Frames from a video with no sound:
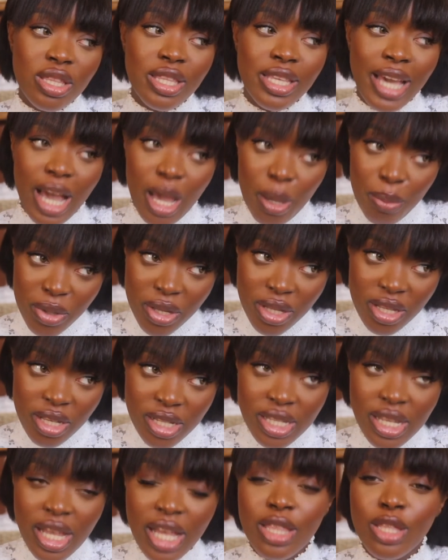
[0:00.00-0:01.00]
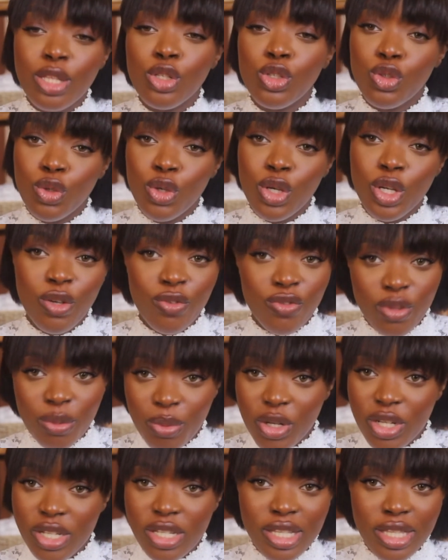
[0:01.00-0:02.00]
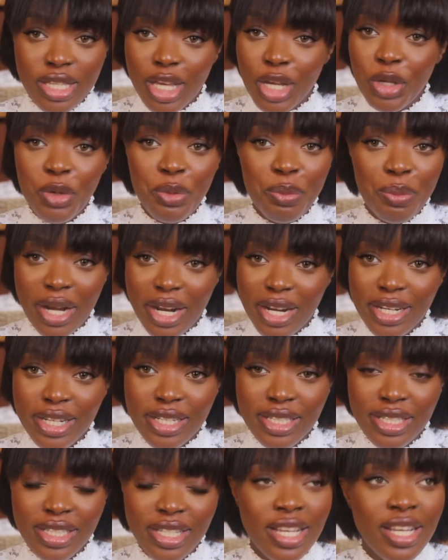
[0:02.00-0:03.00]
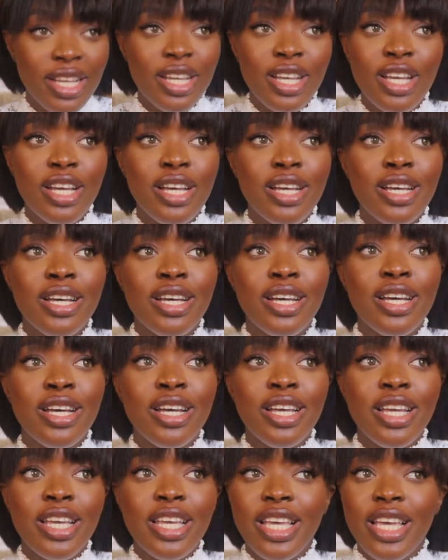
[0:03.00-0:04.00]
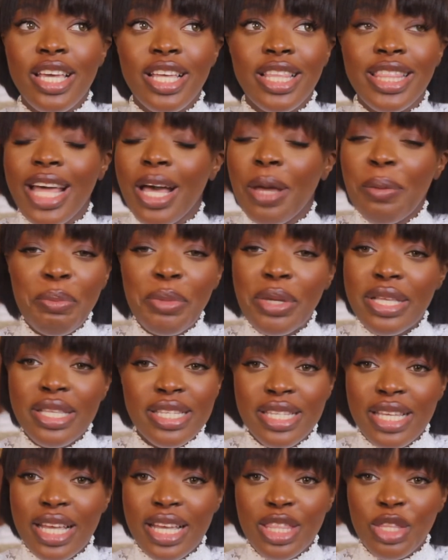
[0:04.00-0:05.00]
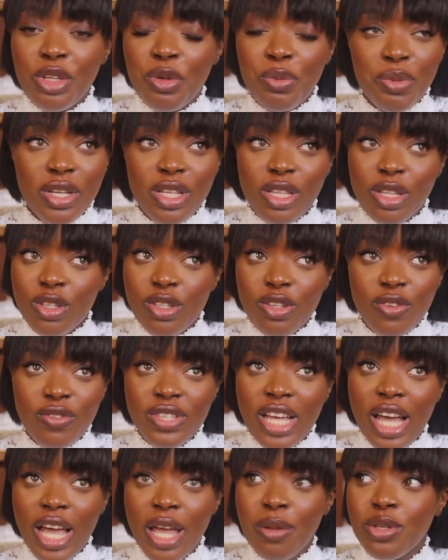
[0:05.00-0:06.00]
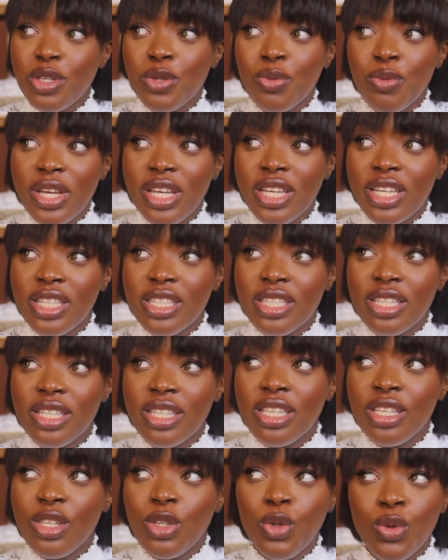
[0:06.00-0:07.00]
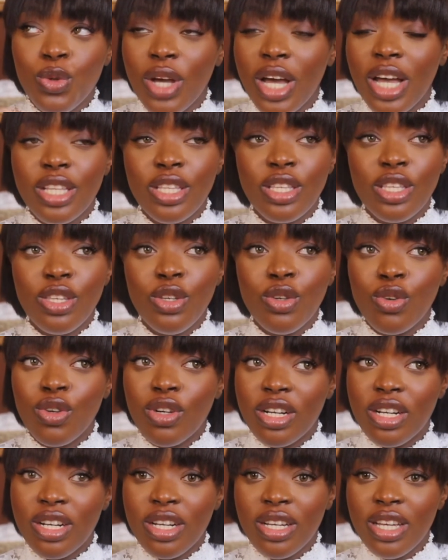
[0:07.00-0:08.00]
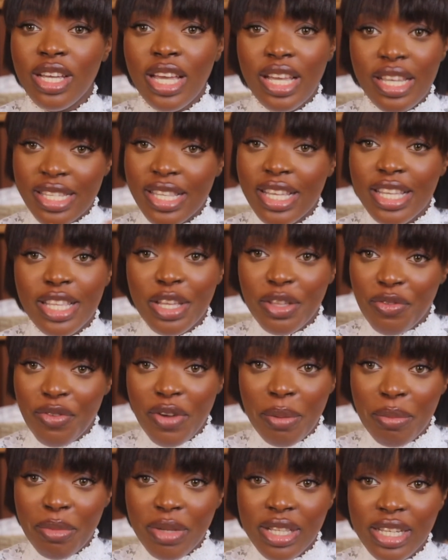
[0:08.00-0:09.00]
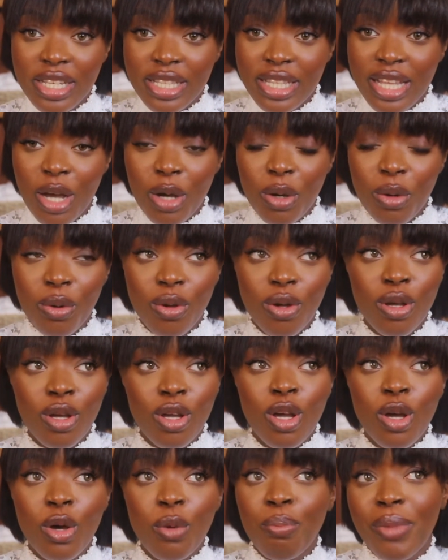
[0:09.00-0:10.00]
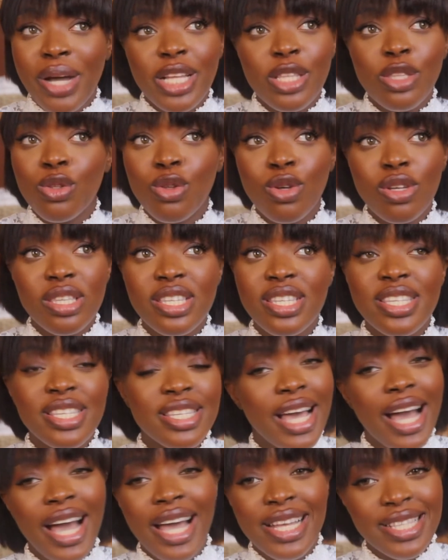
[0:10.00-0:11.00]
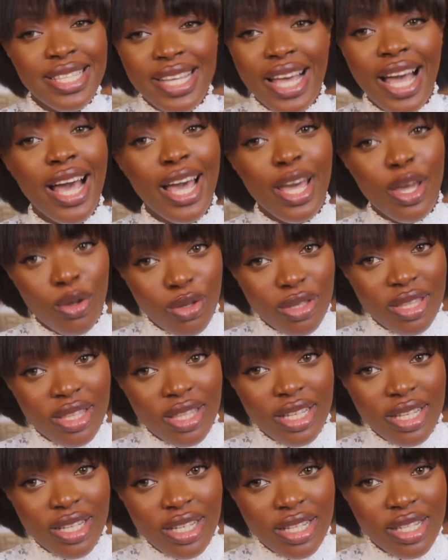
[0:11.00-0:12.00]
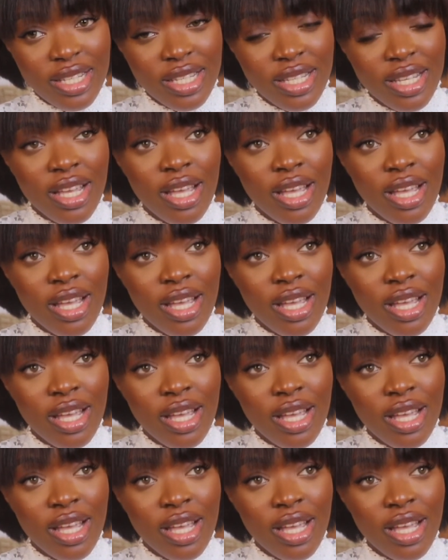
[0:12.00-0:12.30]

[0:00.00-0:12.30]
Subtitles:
the happiness and the joy of the person that you married. That means that there'll be a lot of times when you and your extended family now might not see eye to eye on things,